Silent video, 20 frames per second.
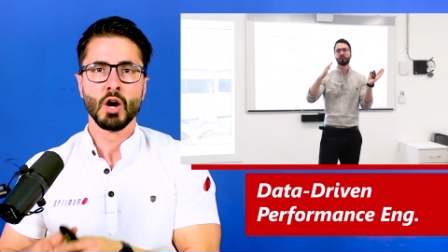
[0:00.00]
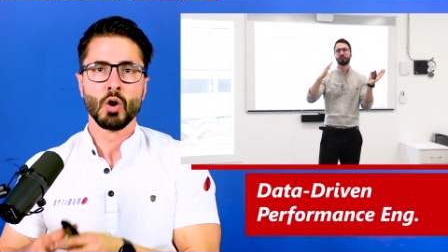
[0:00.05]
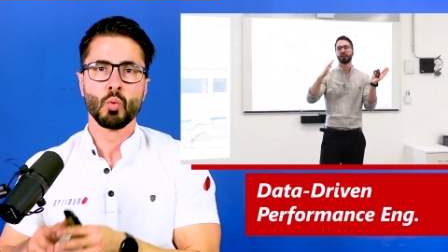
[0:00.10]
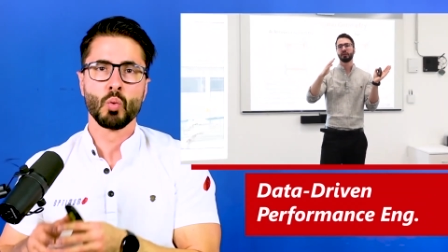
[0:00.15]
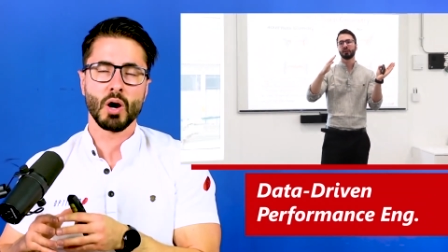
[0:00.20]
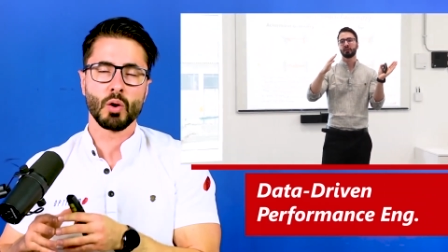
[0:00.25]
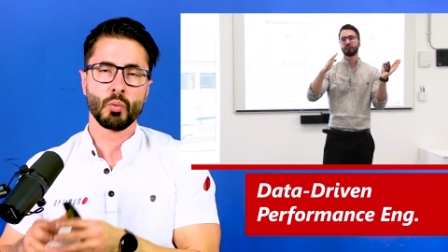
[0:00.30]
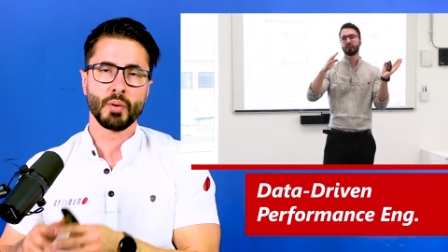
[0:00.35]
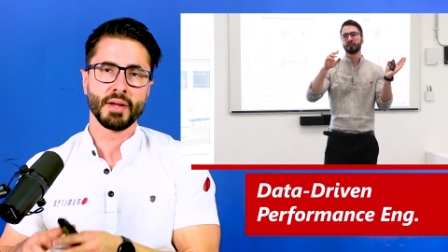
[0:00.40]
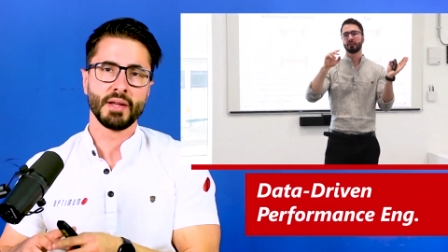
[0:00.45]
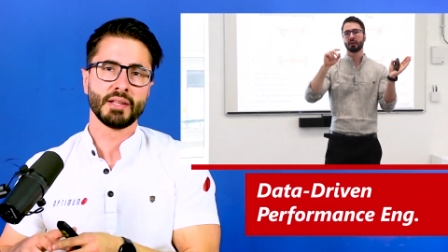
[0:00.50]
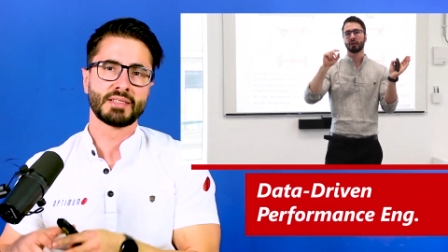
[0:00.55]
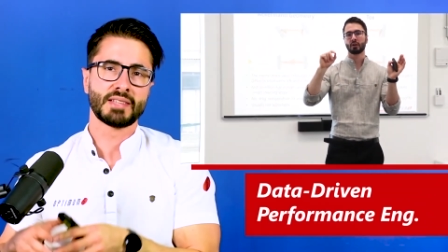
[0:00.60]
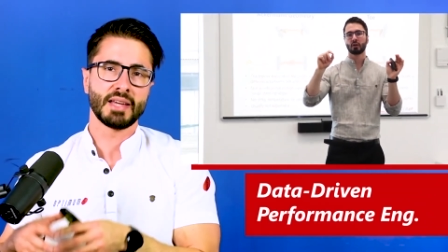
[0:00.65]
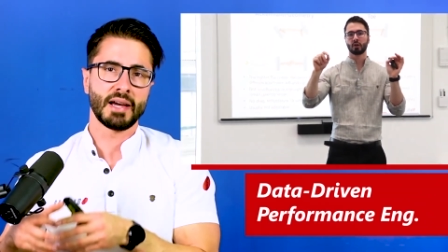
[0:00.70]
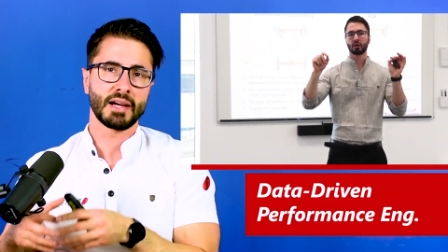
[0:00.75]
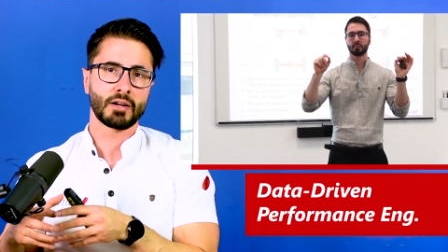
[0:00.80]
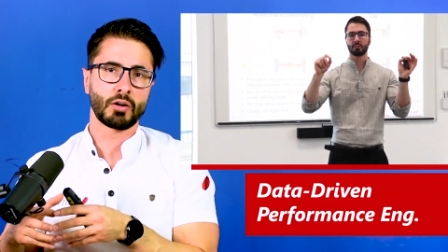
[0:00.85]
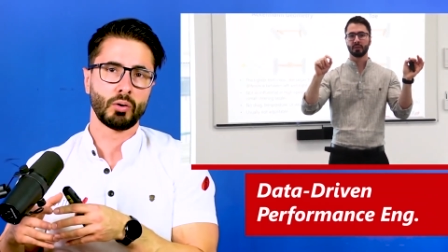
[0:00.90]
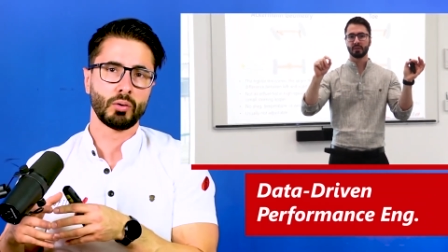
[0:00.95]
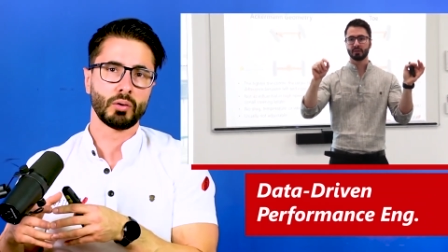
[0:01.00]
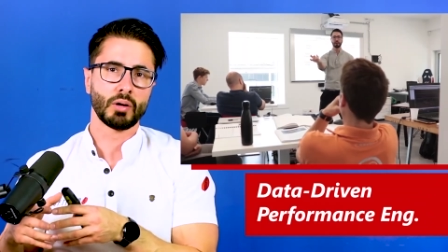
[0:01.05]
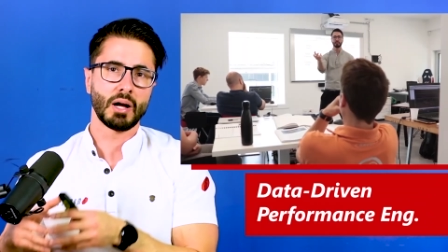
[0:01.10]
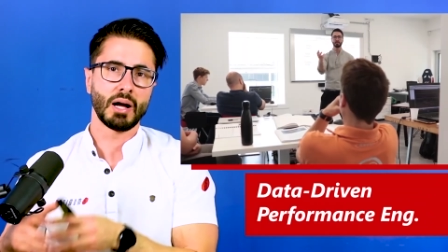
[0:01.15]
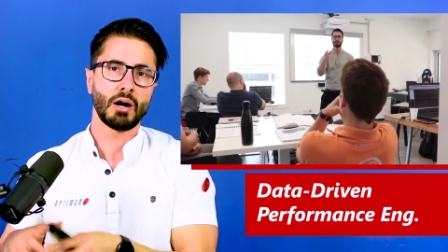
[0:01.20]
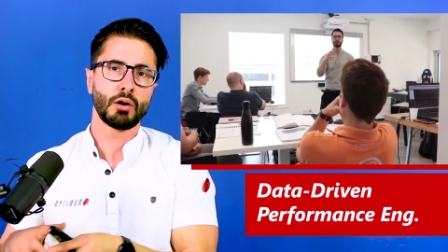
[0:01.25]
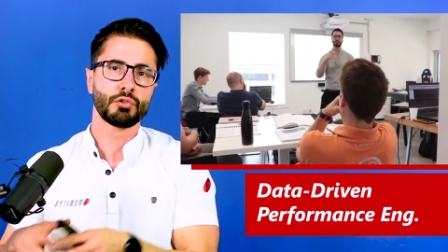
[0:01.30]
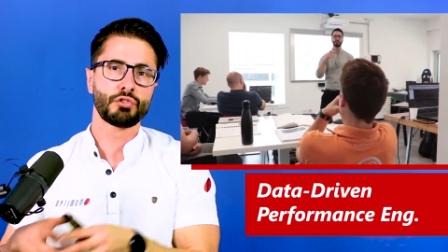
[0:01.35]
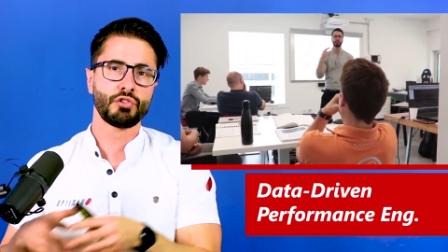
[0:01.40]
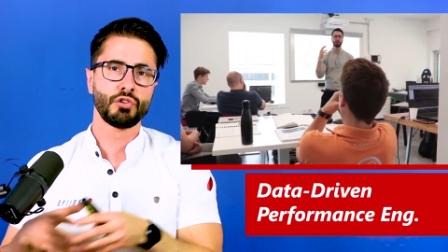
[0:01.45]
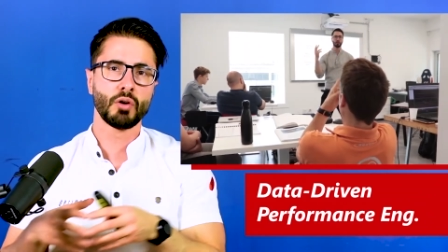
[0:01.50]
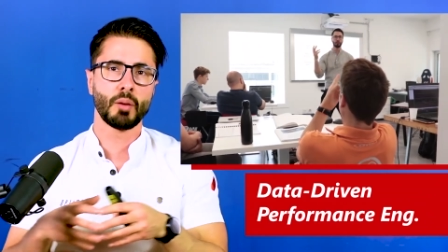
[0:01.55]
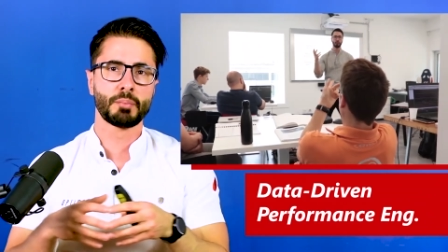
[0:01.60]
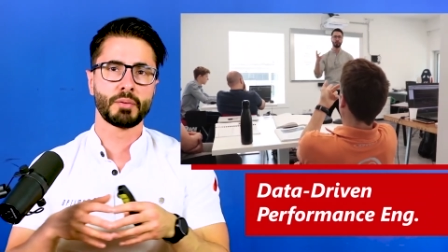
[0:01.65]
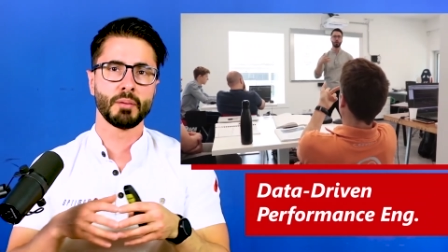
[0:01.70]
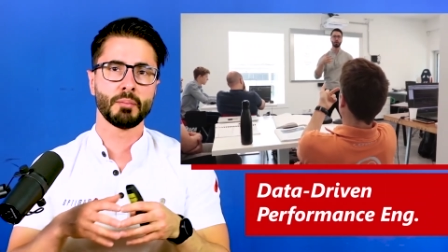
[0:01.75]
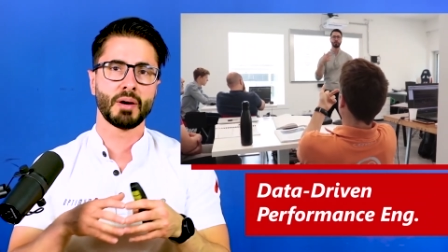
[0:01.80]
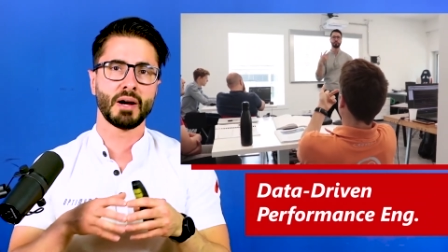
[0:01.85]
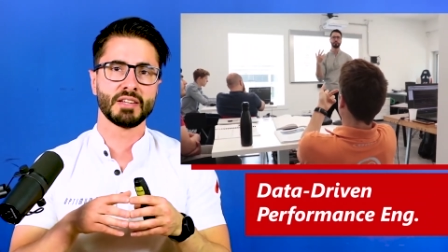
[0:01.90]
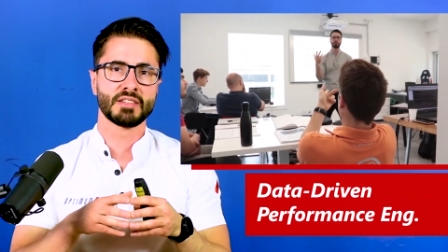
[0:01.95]
where we tackle how to
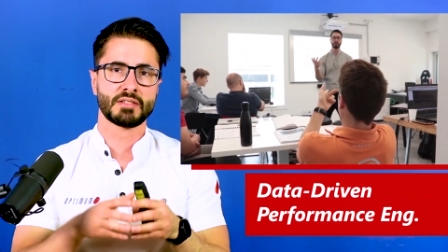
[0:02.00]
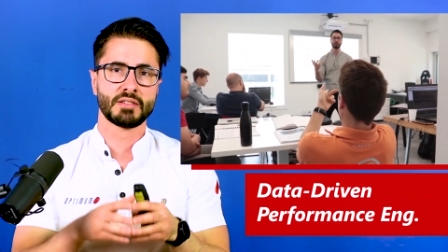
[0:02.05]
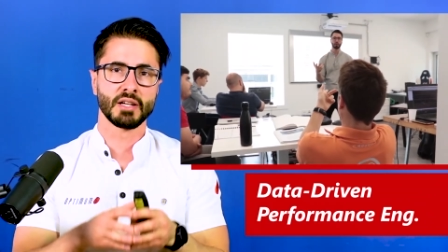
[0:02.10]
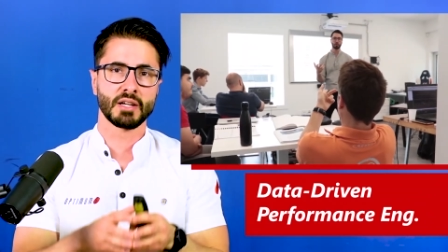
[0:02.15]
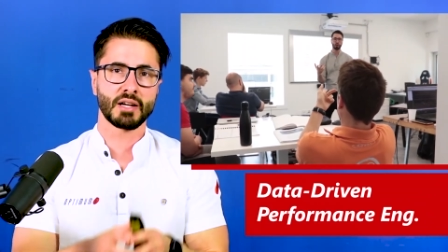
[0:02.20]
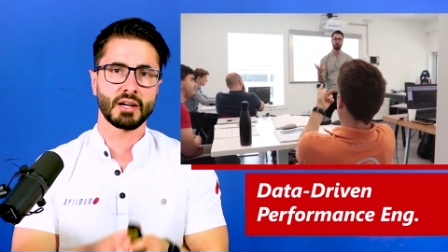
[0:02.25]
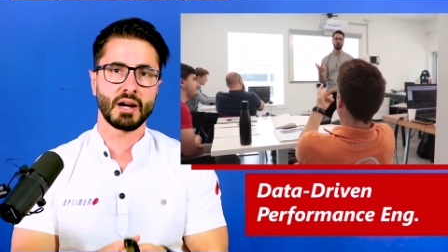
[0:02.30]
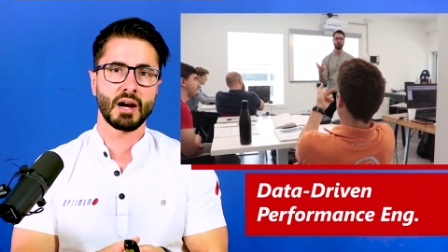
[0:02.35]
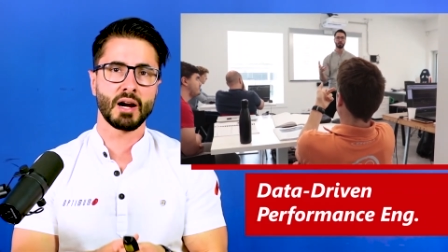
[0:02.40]
optimize the